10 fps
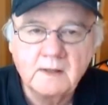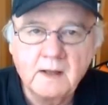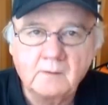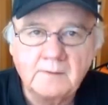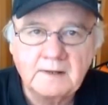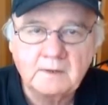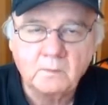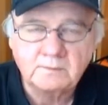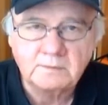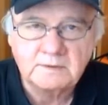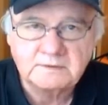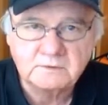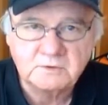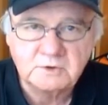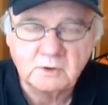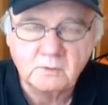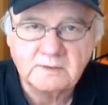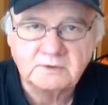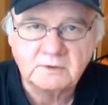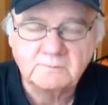I'll make a win place and show
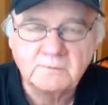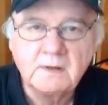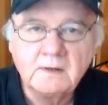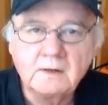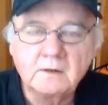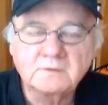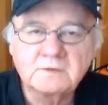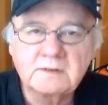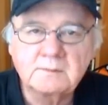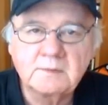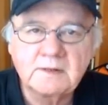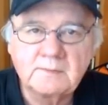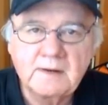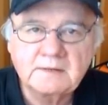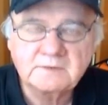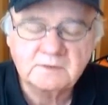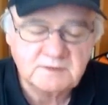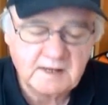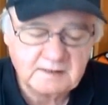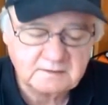wager. I also like to play the boxed
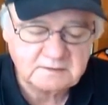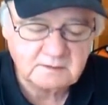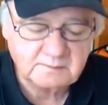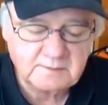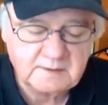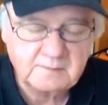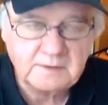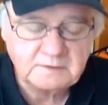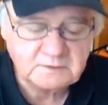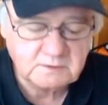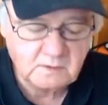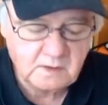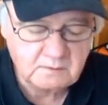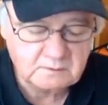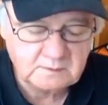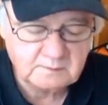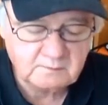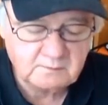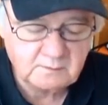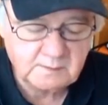exotics here at Palm Beach, so along with number
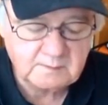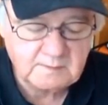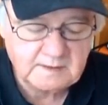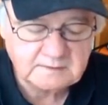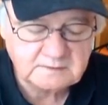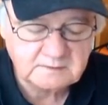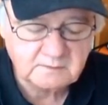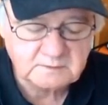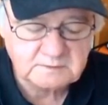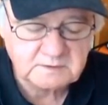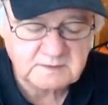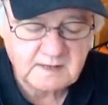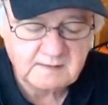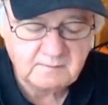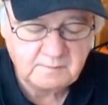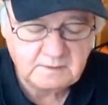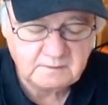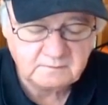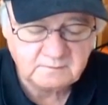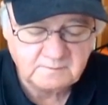two, I'll be boxing number six,
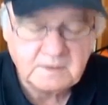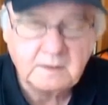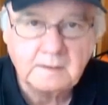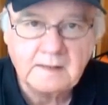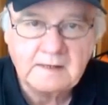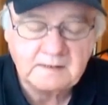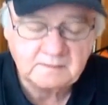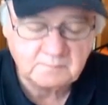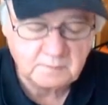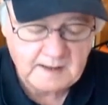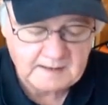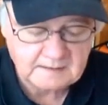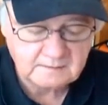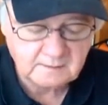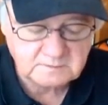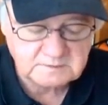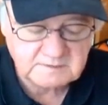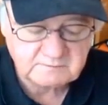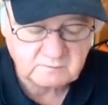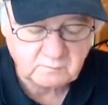NB's Lady in Black, number
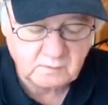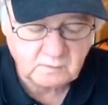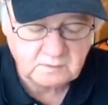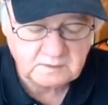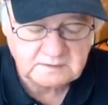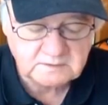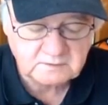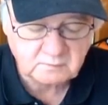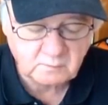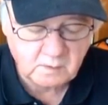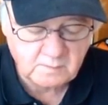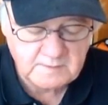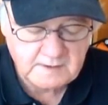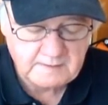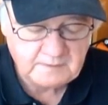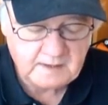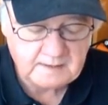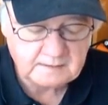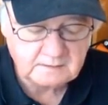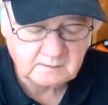seven, Road Leads to Rome,
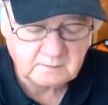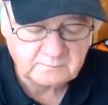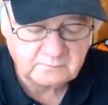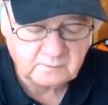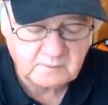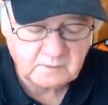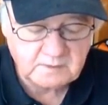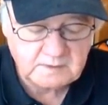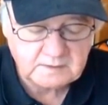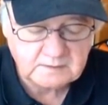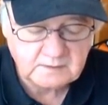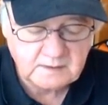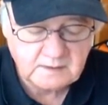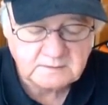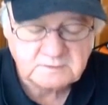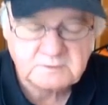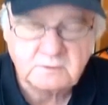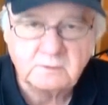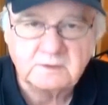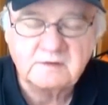and number four, Mohican
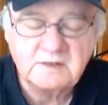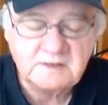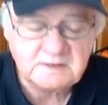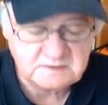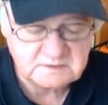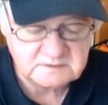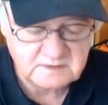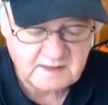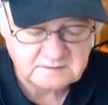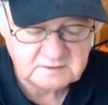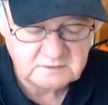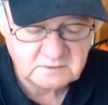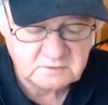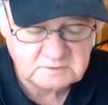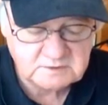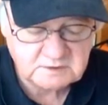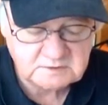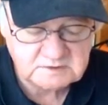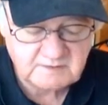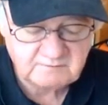Solatese. That's
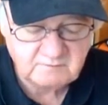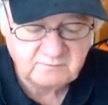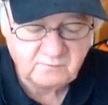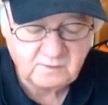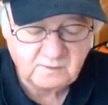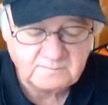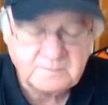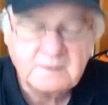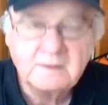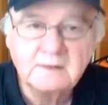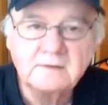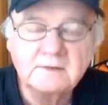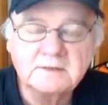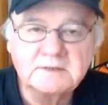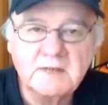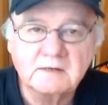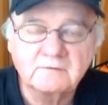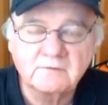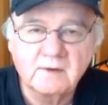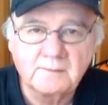2674 in the
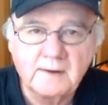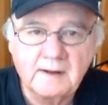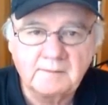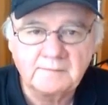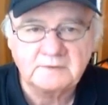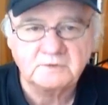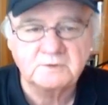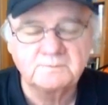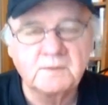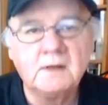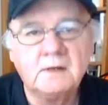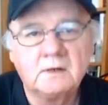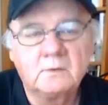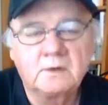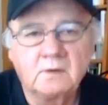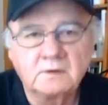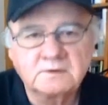second from Palm Beach. Quick Dog